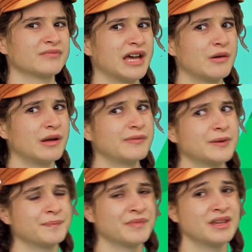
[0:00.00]

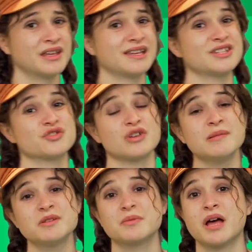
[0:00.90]
However, his
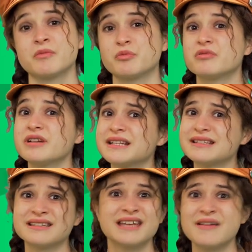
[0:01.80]
dream to become a
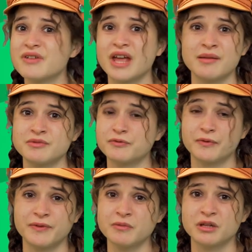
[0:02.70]
priest never came to
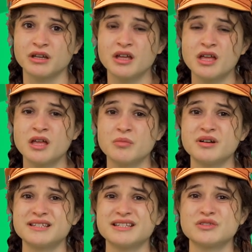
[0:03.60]
fulfillment
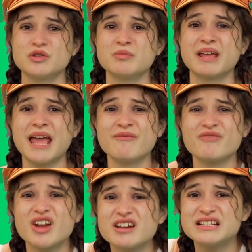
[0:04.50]
because he soon became
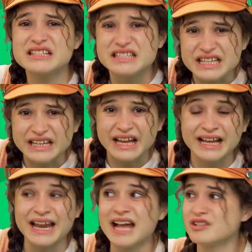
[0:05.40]
very sick
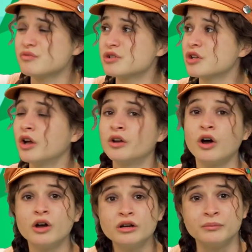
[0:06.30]
and had to return
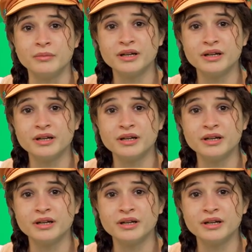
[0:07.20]
home.